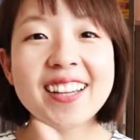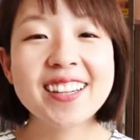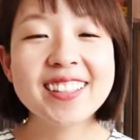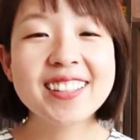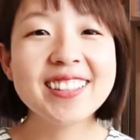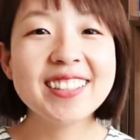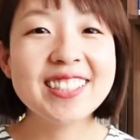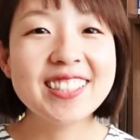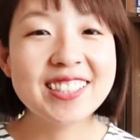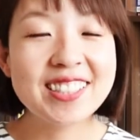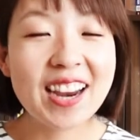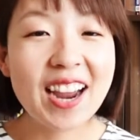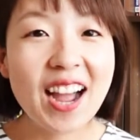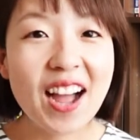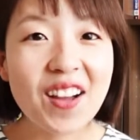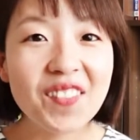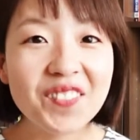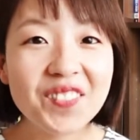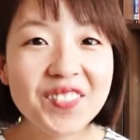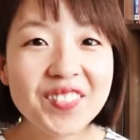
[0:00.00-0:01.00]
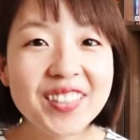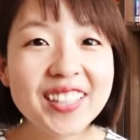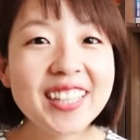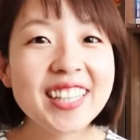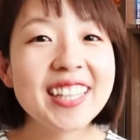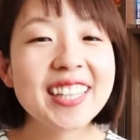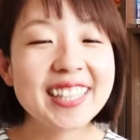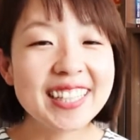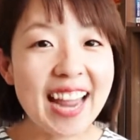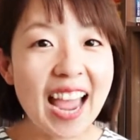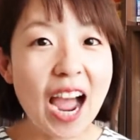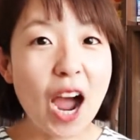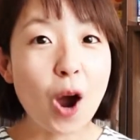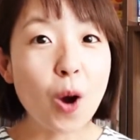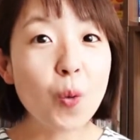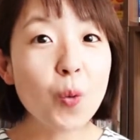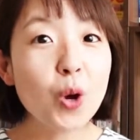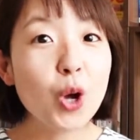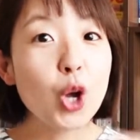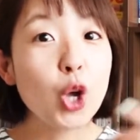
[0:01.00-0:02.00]
Good job!
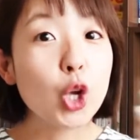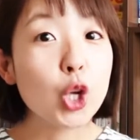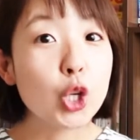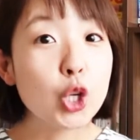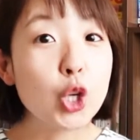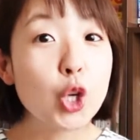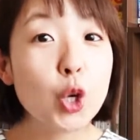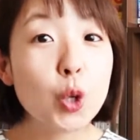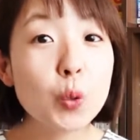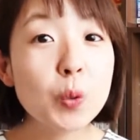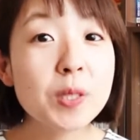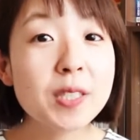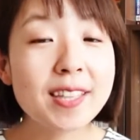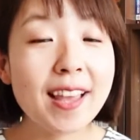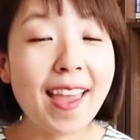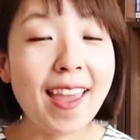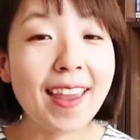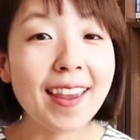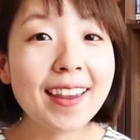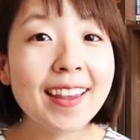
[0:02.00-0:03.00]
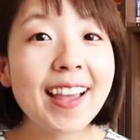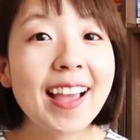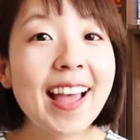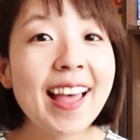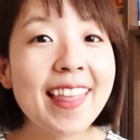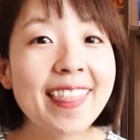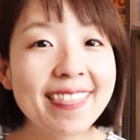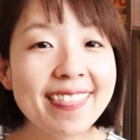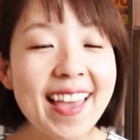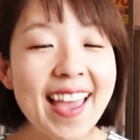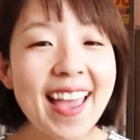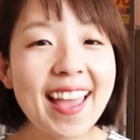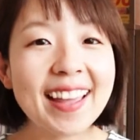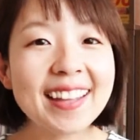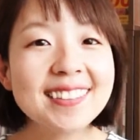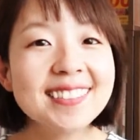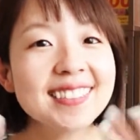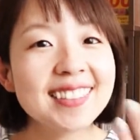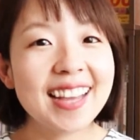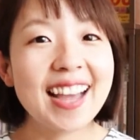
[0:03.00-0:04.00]
Now you say,
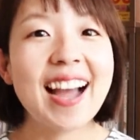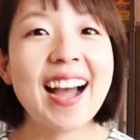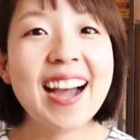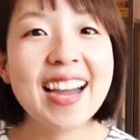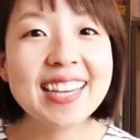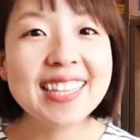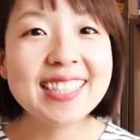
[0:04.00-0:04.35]
then I